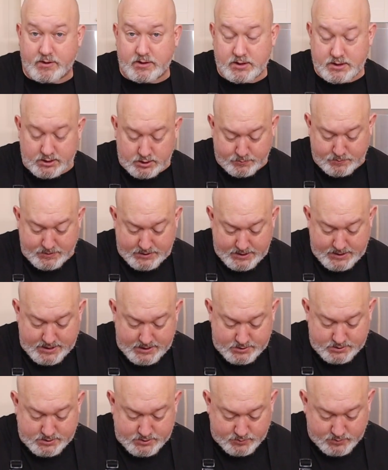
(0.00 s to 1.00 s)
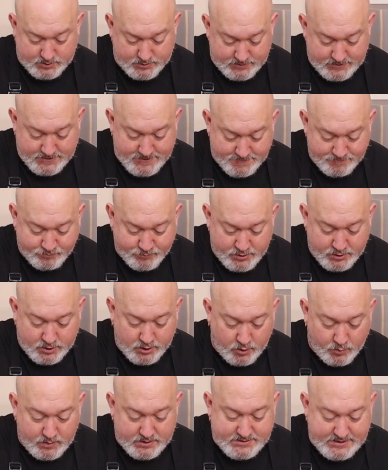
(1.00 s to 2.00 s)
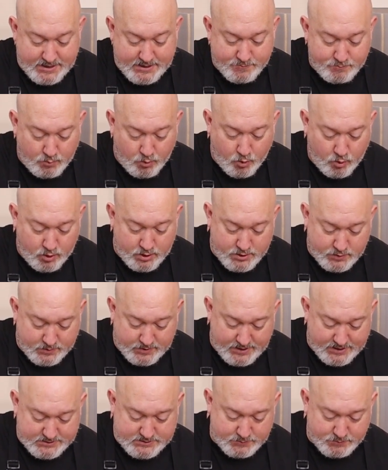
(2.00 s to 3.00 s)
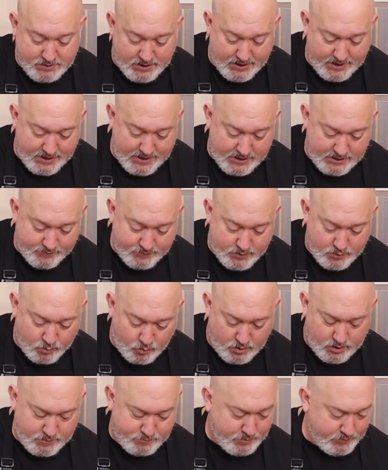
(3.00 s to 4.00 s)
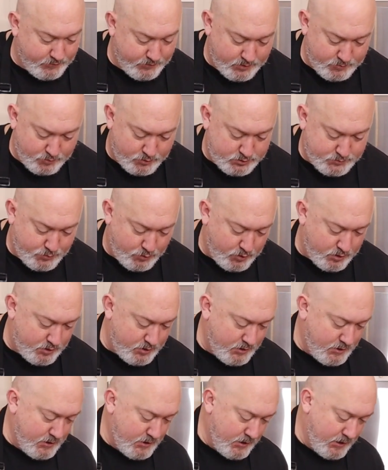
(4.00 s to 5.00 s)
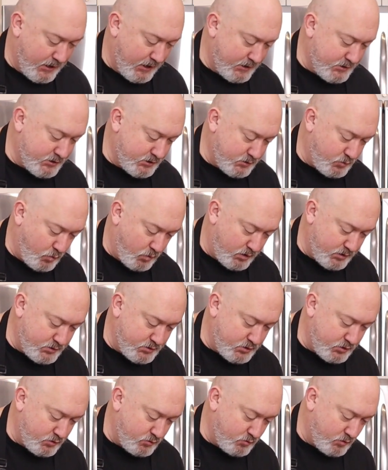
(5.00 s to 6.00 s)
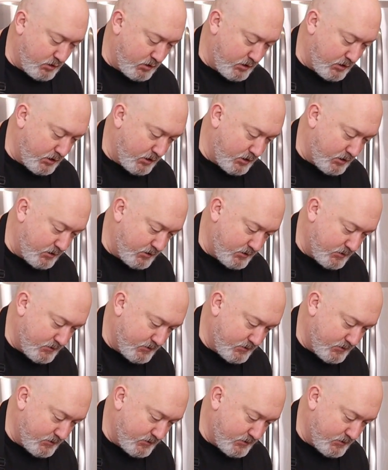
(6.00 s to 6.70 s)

a little bit of heat to it. You can always add more. You can add some cayenne if you want. But for the most part, I just want to